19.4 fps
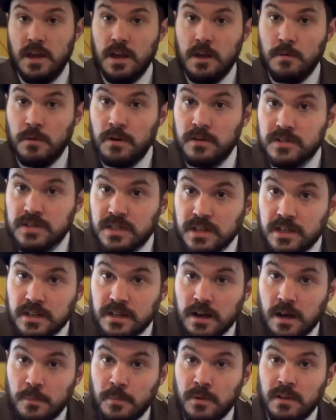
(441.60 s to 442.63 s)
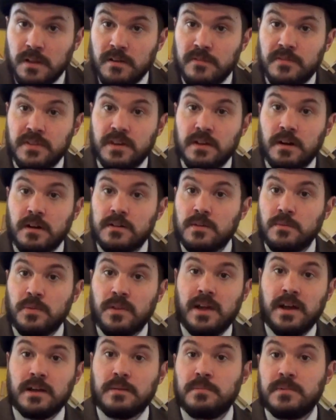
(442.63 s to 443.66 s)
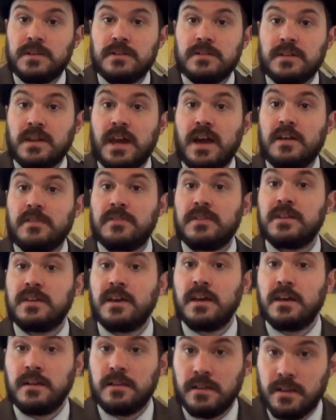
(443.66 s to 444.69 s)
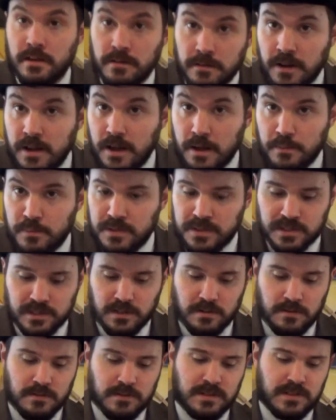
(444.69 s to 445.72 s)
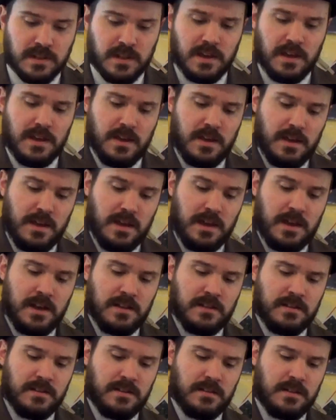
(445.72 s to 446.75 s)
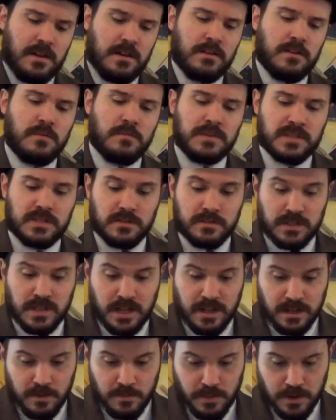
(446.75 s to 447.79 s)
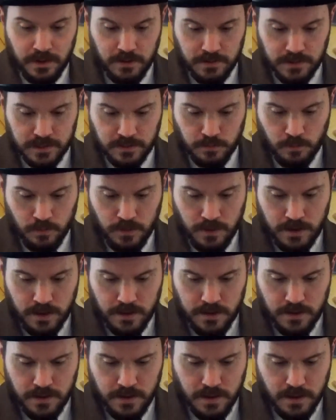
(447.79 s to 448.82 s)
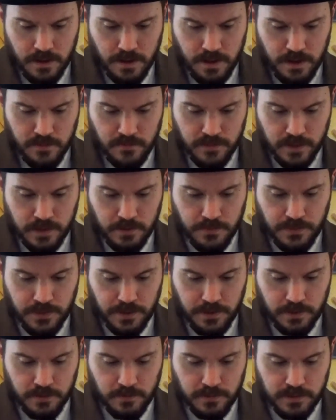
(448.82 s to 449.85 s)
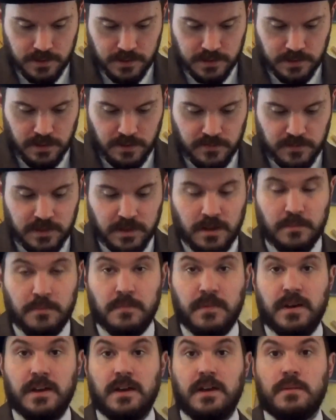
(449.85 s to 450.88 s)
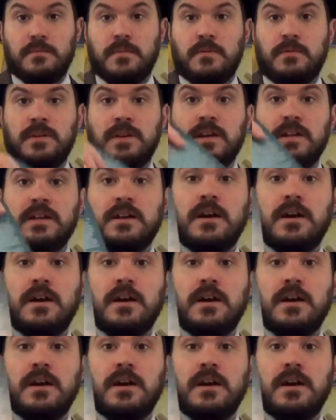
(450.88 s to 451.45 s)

We also get a couple of the Honor Blackman, Cathy Gale era episodes. And I know Mr. Teddy Bear is one. I forget what the other one is off the top of my head, but we get a